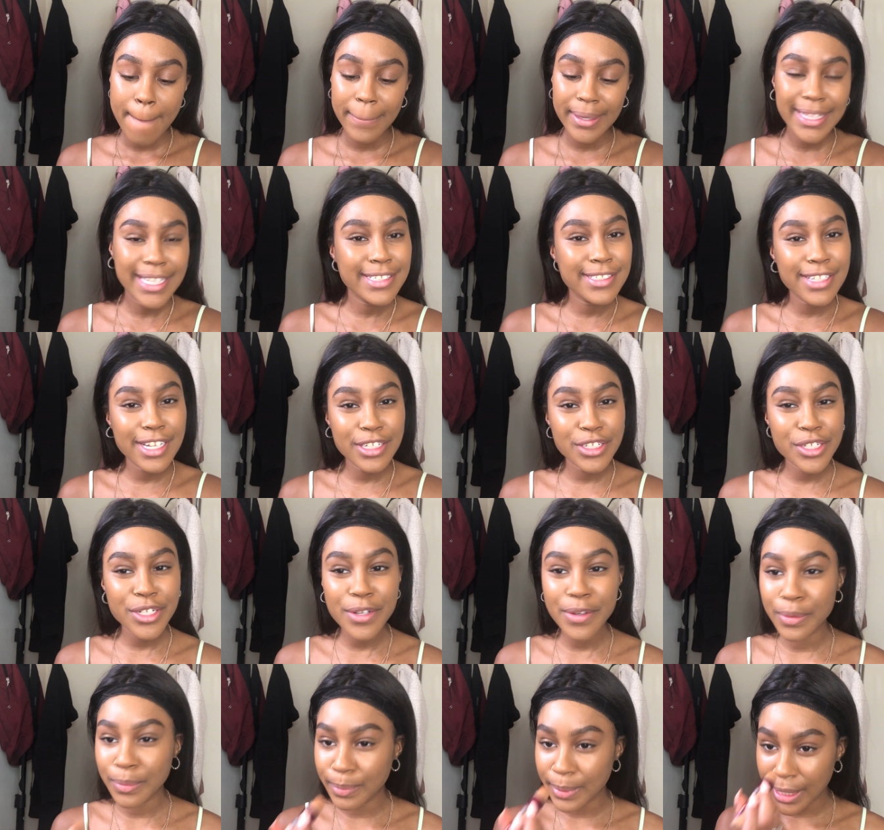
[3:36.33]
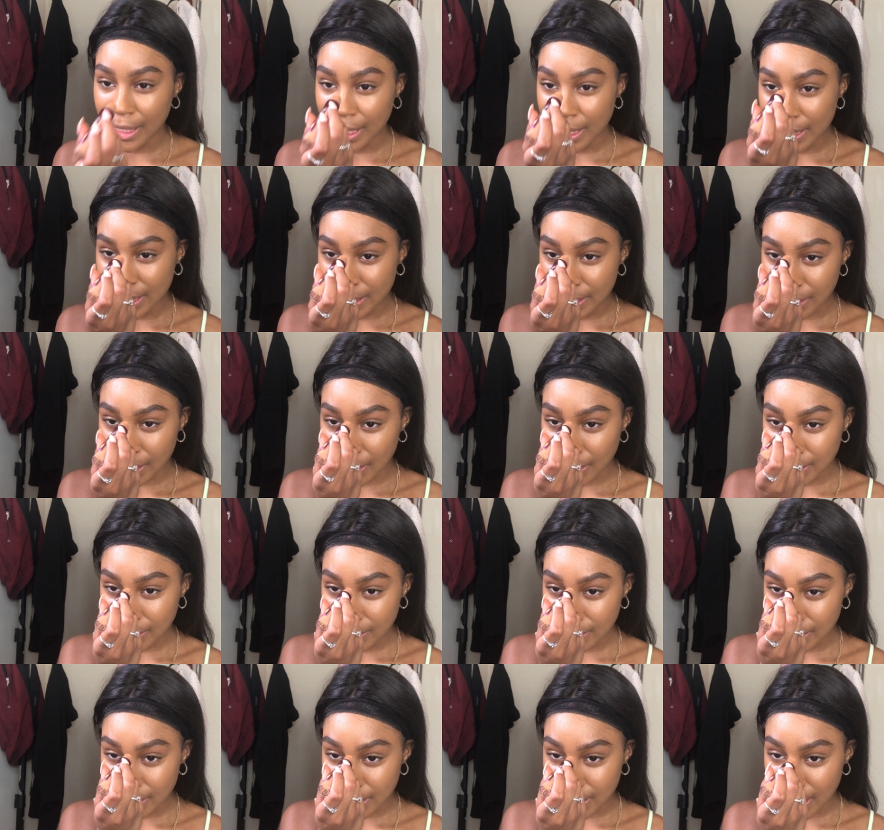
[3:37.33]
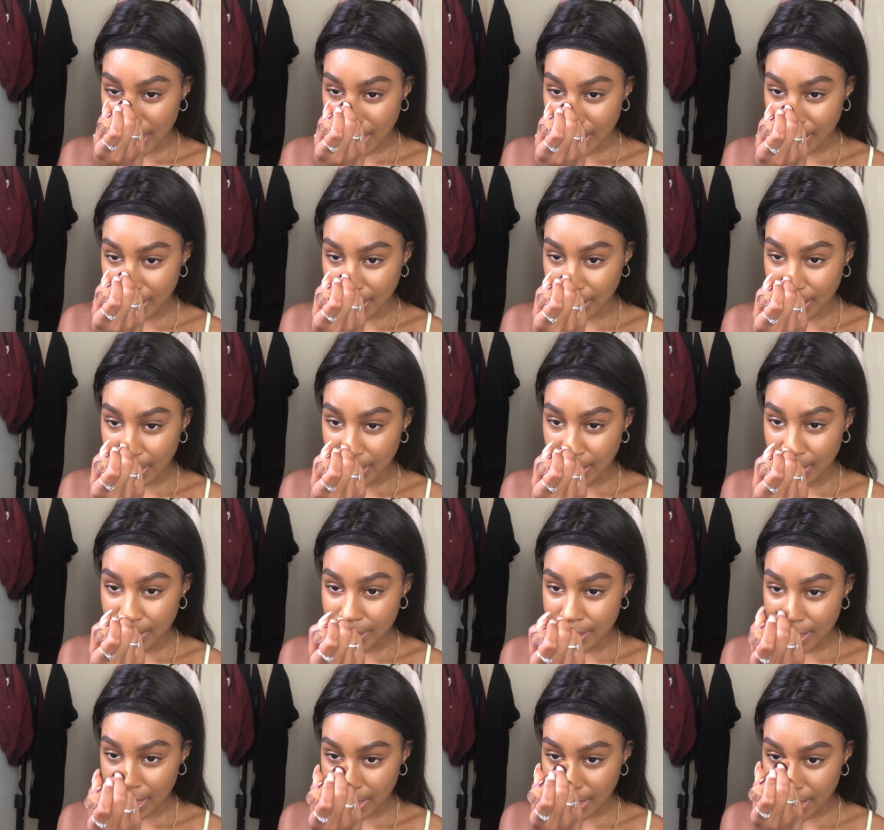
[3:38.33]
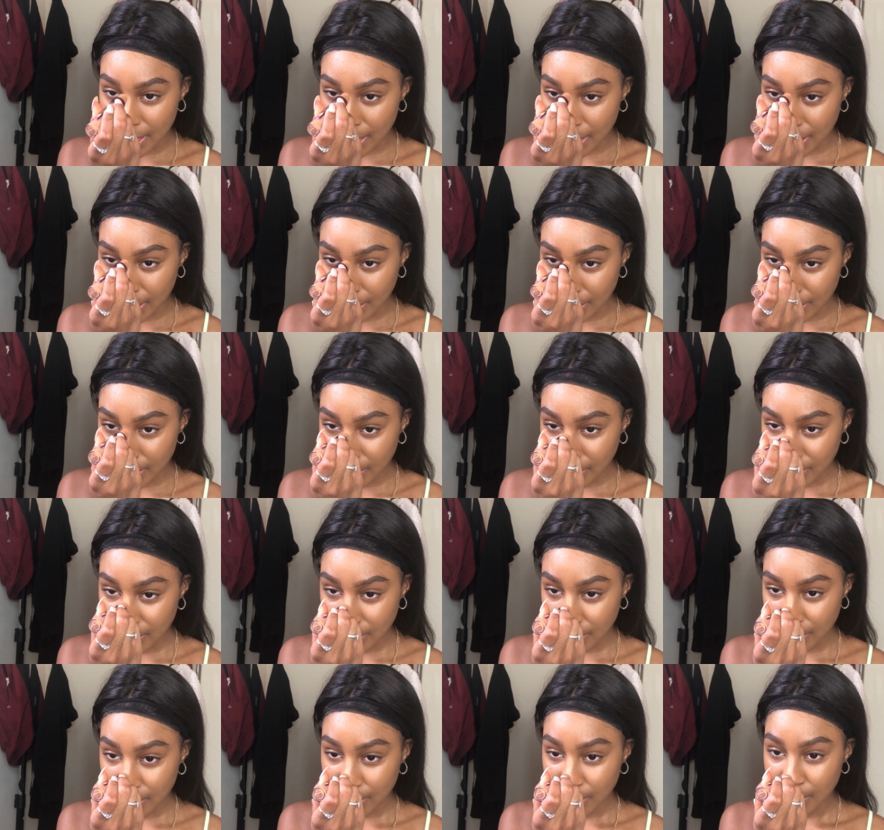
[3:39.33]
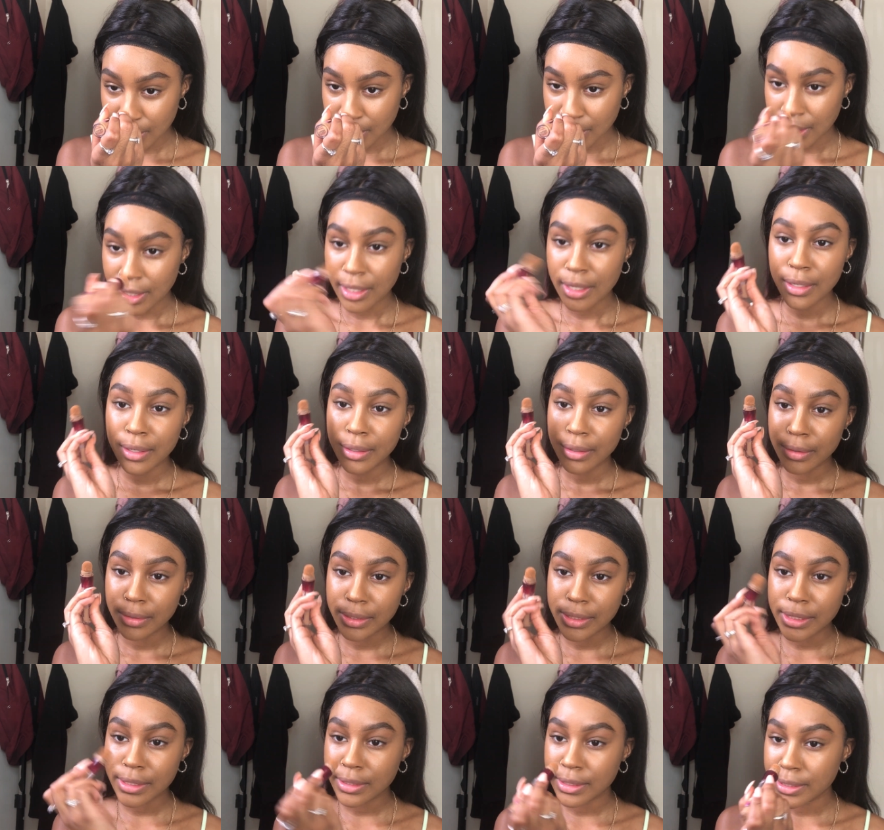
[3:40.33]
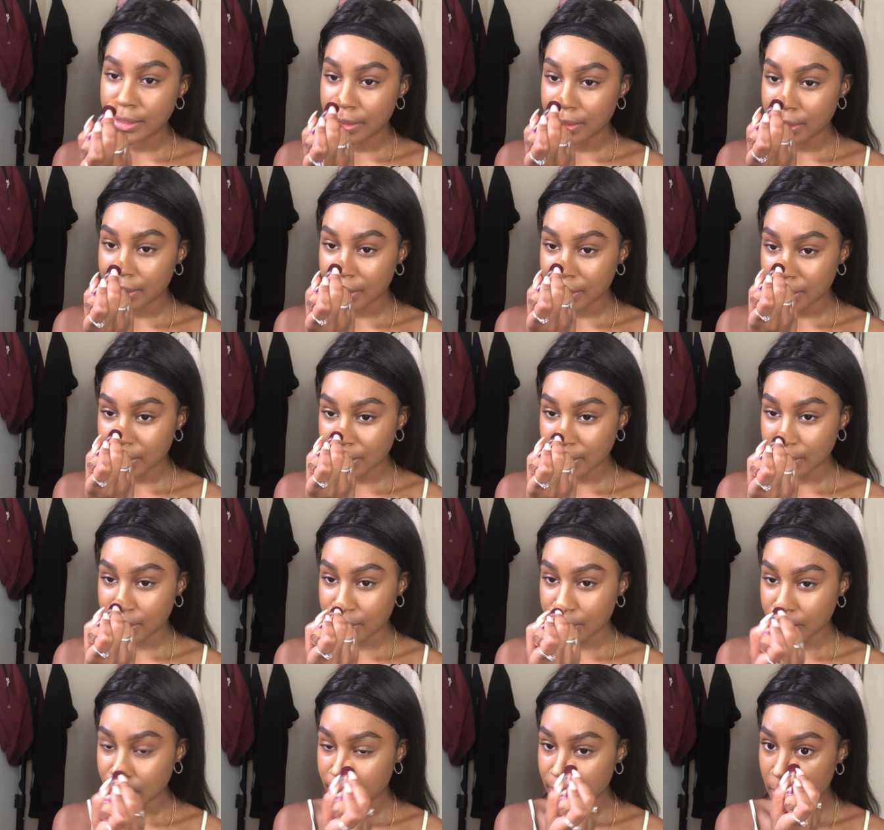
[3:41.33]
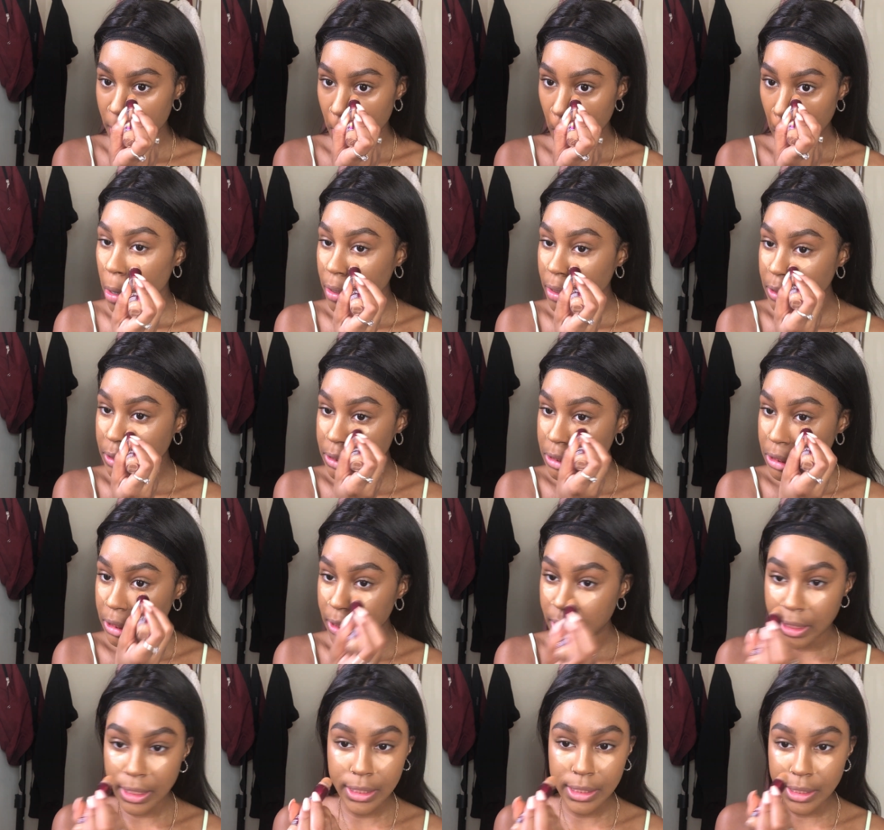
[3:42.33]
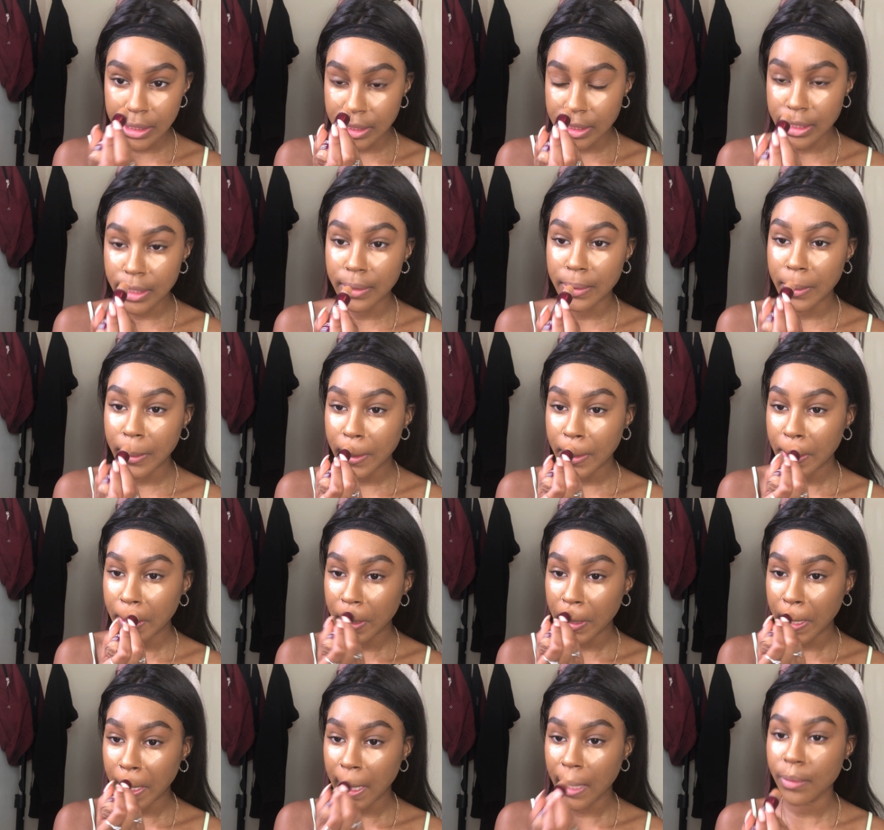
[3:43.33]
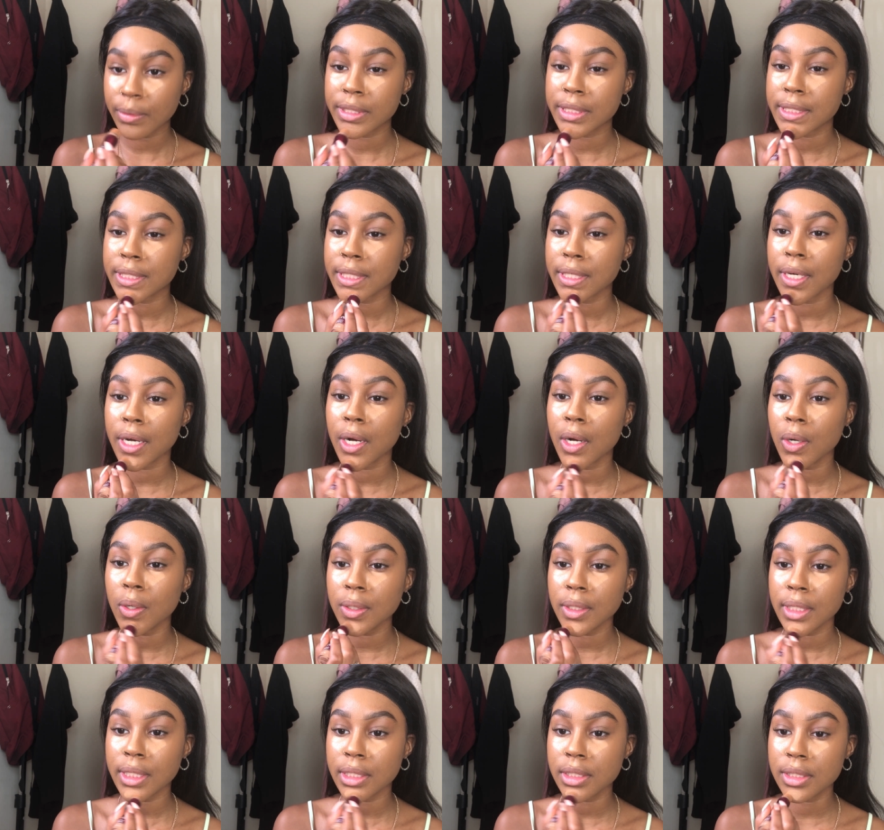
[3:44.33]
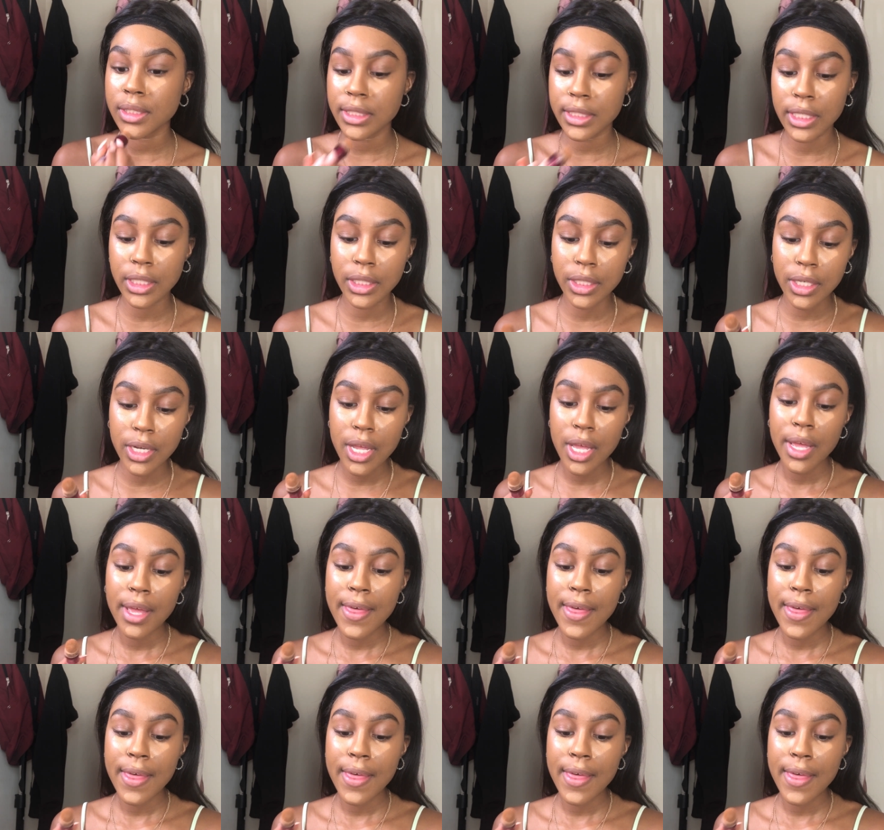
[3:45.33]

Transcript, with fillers: but that's not true because auntie jackie jackie aina still uses this concealer too honestly this concealer was the only concealer